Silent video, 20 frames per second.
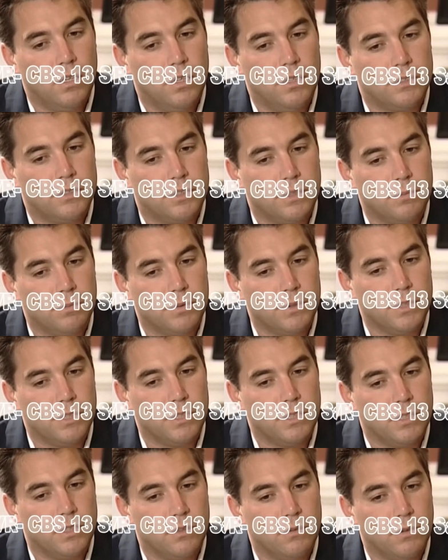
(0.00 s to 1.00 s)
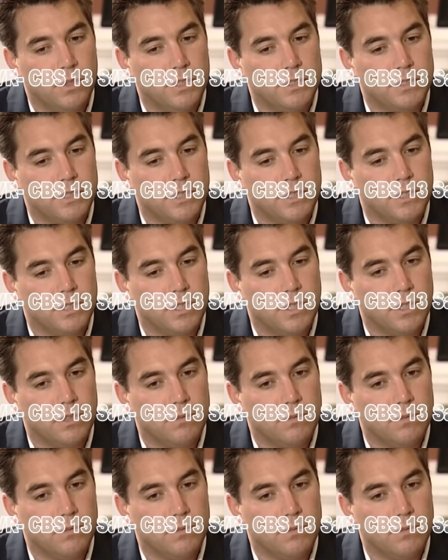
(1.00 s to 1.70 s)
it simply, wasn't